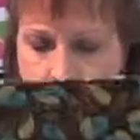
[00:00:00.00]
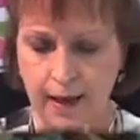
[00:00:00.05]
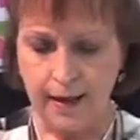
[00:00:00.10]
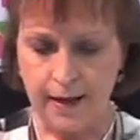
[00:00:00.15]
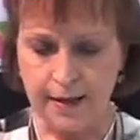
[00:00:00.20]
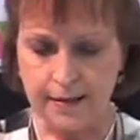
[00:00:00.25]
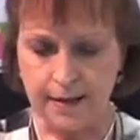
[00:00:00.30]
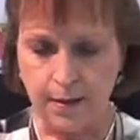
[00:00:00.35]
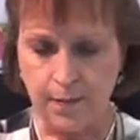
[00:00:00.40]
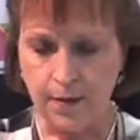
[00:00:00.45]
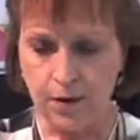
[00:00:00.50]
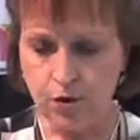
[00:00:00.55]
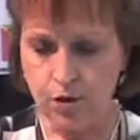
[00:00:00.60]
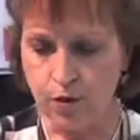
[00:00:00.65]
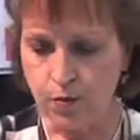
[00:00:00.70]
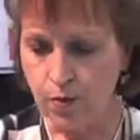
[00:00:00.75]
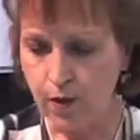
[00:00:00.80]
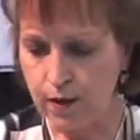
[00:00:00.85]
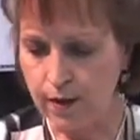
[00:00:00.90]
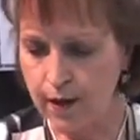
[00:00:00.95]
And as I
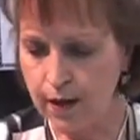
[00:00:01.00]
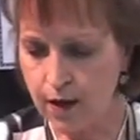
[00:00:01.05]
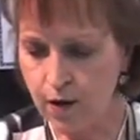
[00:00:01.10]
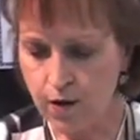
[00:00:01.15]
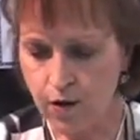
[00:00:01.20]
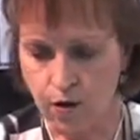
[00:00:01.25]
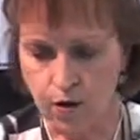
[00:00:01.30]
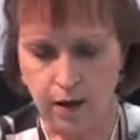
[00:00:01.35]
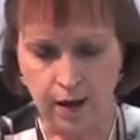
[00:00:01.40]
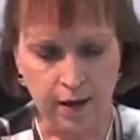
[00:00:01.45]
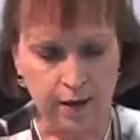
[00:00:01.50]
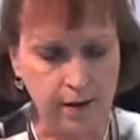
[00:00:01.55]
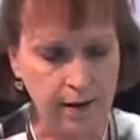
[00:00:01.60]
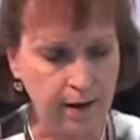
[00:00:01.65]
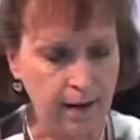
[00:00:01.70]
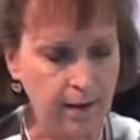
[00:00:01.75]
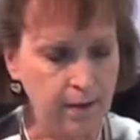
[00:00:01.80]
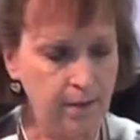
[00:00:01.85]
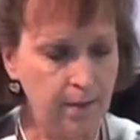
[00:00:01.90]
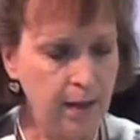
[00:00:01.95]
mentioned a while ago, you
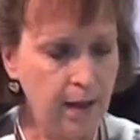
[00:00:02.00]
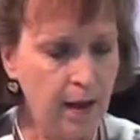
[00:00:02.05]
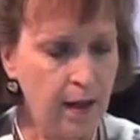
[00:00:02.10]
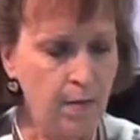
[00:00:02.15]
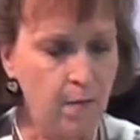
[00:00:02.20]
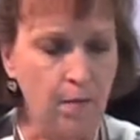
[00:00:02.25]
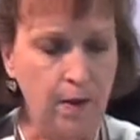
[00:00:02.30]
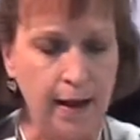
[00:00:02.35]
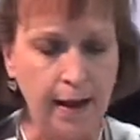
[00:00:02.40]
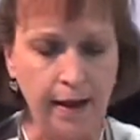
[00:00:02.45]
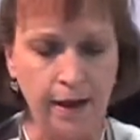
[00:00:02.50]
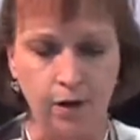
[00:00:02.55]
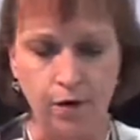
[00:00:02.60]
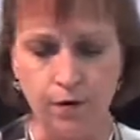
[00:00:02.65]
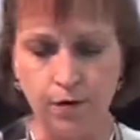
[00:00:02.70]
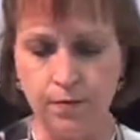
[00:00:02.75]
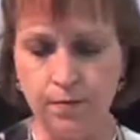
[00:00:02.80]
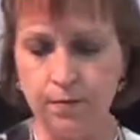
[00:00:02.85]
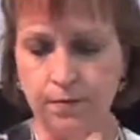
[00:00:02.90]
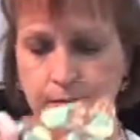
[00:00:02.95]
can
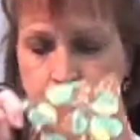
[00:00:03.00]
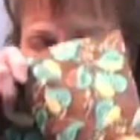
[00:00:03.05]
miter